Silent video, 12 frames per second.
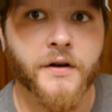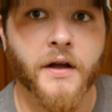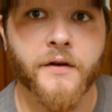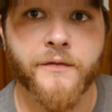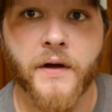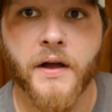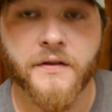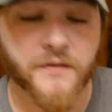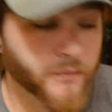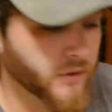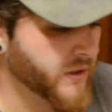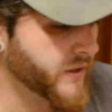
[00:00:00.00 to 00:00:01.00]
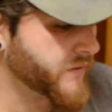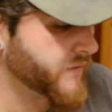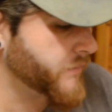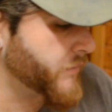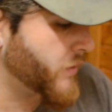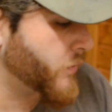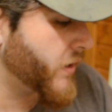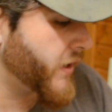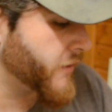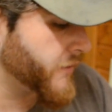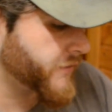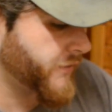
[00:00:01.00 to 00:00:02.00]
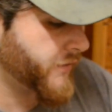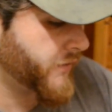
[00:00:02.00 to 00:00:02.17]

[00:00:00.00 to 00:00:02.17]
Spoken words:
trying to find some leaks in my waders.